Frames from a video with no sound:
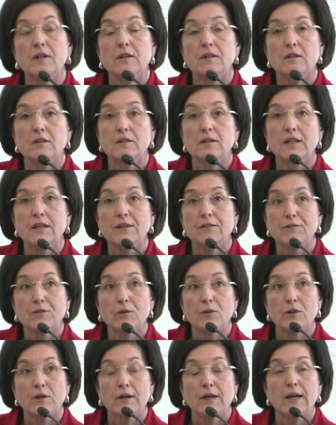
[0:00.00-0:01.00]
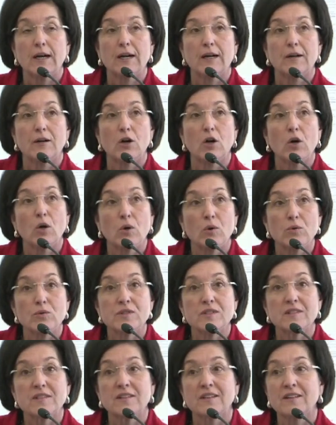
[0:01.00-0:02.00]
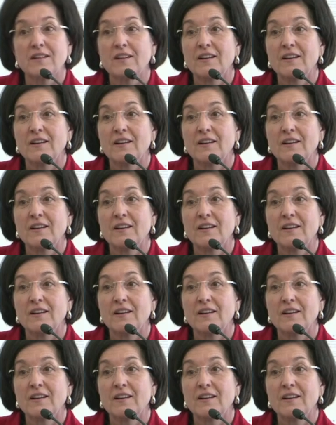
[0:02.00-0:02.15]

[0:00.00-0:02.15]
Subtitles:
looking for host